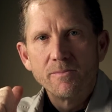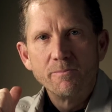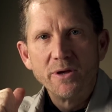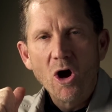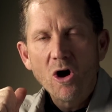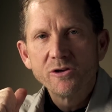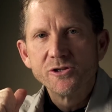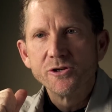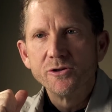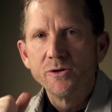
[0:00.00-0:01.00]
beyond
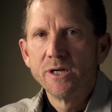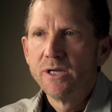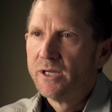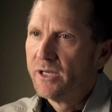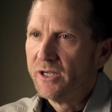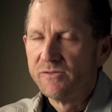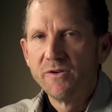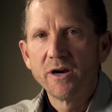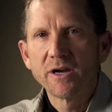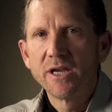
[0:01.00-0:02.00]
you is
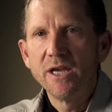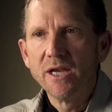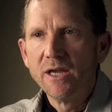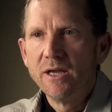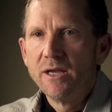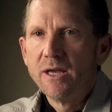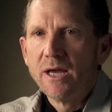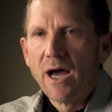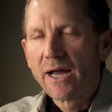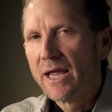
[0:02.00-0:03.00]
very key.
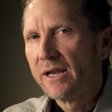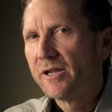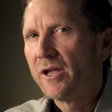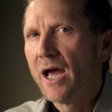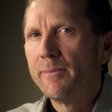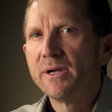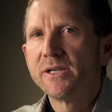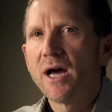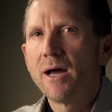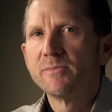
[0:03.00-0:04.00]
I can't tell you how many
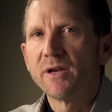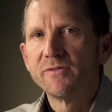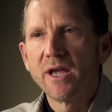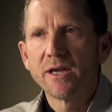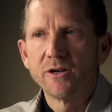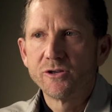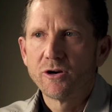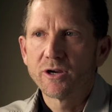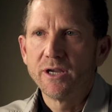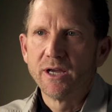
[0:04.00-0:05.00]
times I've taken a
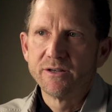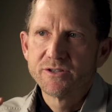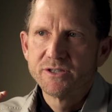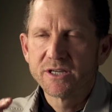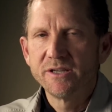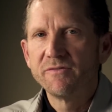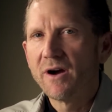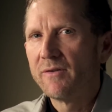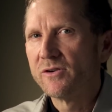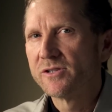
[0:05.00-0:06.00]
turkey at
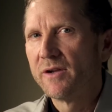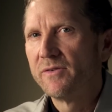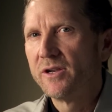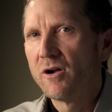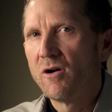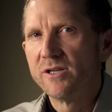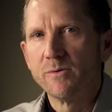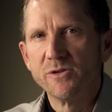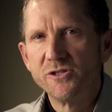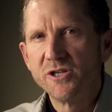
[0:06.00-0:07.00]
65 or 70 yards that
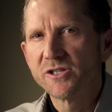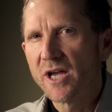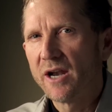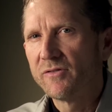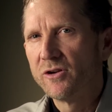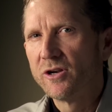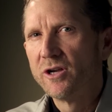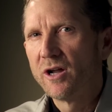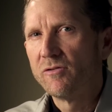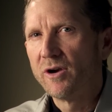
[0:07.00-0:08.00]
was just out of good
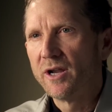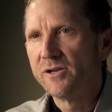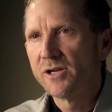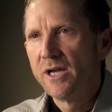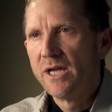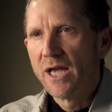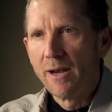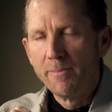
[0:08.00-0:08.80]
gun range and